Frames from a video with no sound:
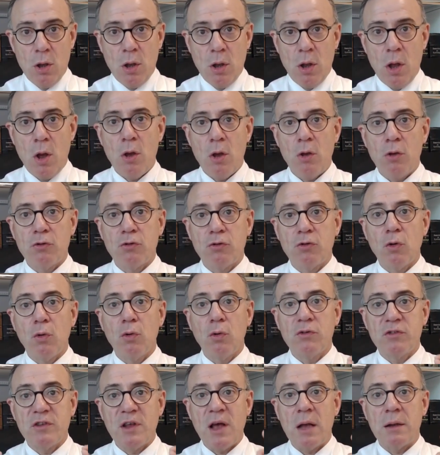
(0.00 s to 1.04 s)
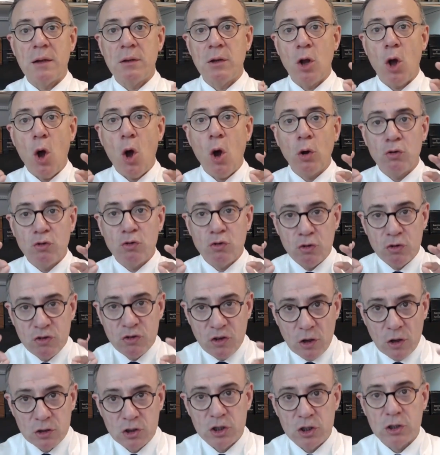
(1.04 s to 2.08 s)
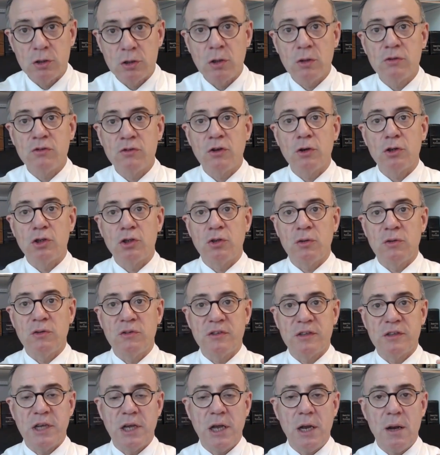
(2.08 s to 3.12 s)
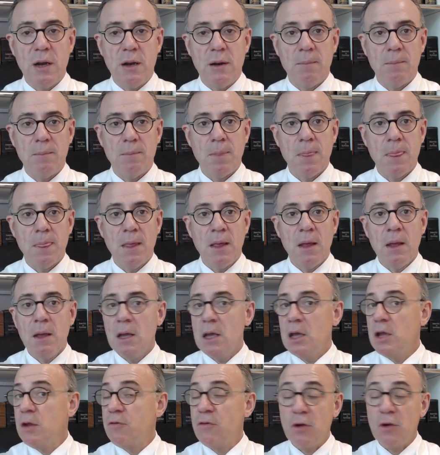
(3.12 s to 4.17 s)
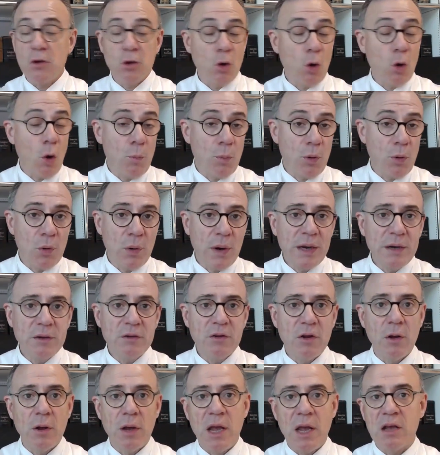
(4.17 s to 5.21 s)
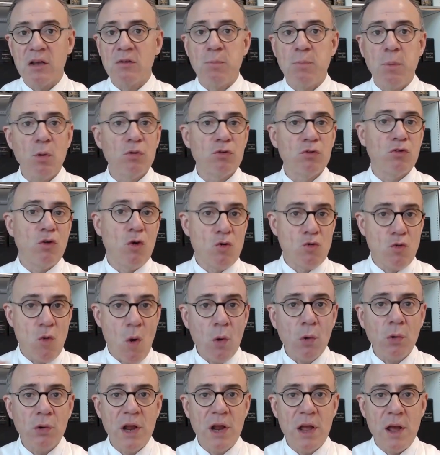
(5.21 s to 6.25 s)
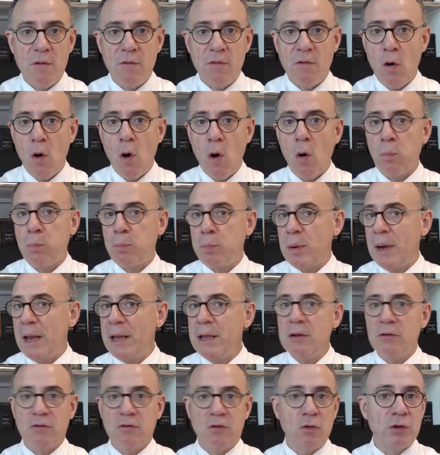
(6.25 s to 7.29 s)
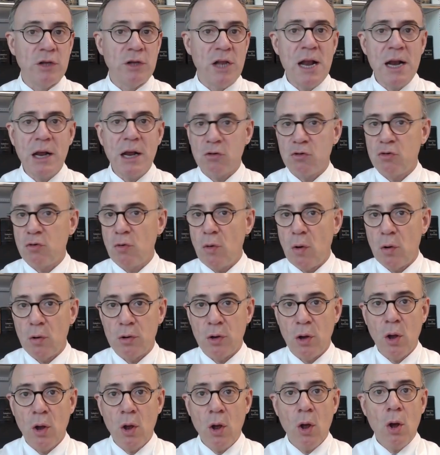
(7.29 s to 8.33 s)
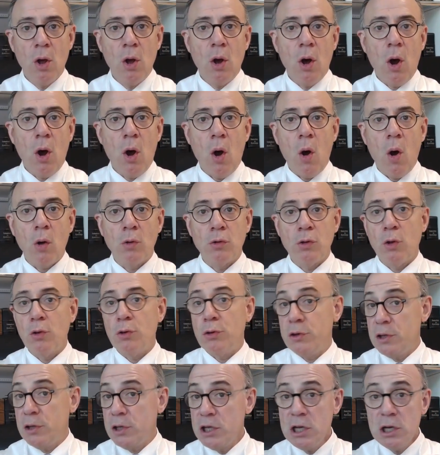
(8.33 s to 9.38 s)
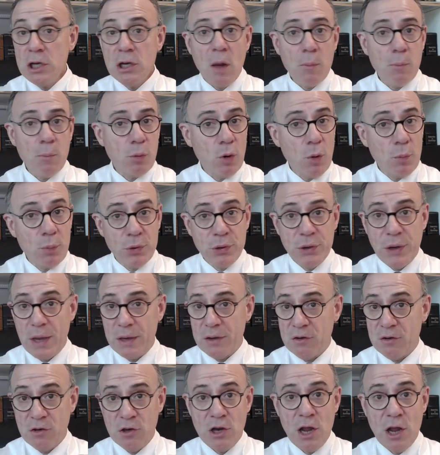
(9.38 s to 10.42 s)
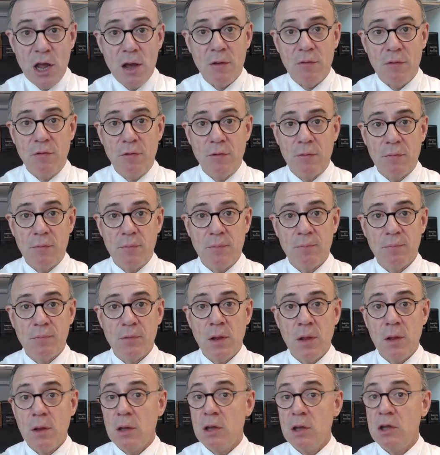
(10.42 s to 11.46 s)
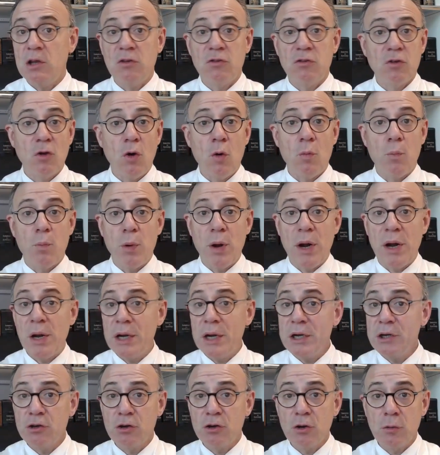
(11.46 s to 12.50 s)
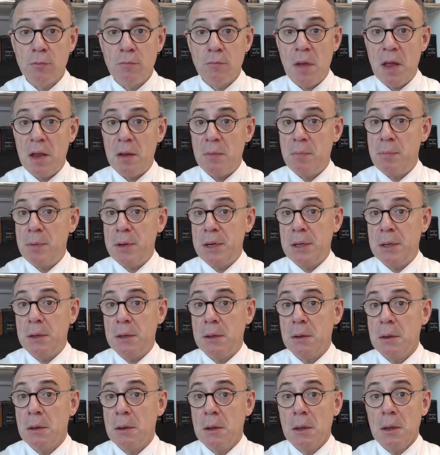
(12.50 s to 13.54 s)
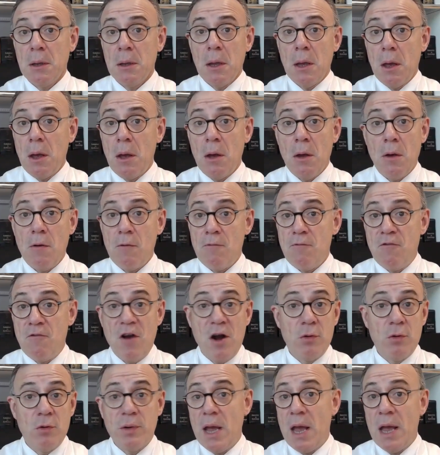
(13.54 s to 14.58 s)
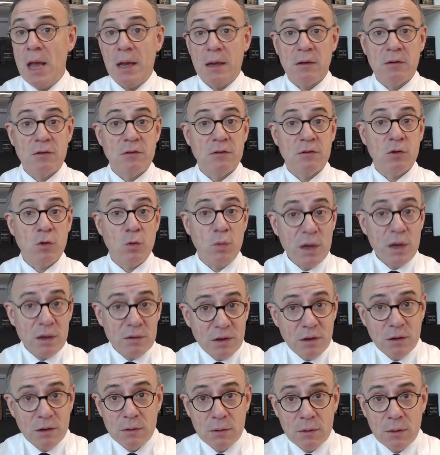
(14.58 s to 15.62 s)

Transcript: uh, so than on the uh, surgeon, skill. If an operator exposes a wrong nerve or places an electrode on an inappropriate nerve, his operation may be uh, very exquisite,